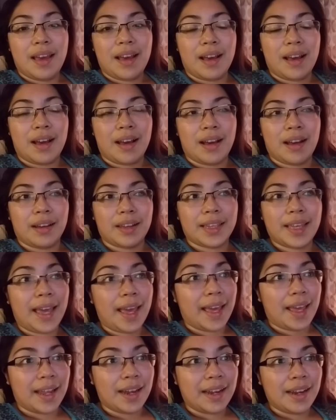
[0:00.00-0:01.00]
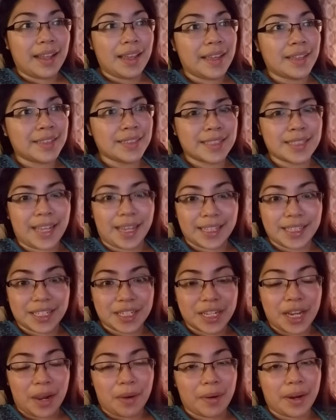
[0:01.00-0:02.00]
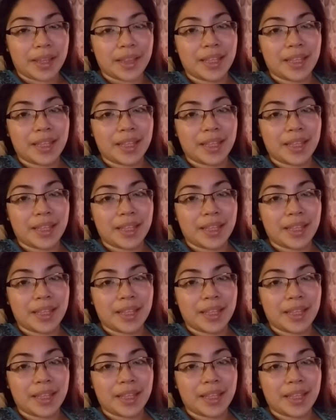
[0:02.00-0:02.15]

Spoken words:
again inside the shower.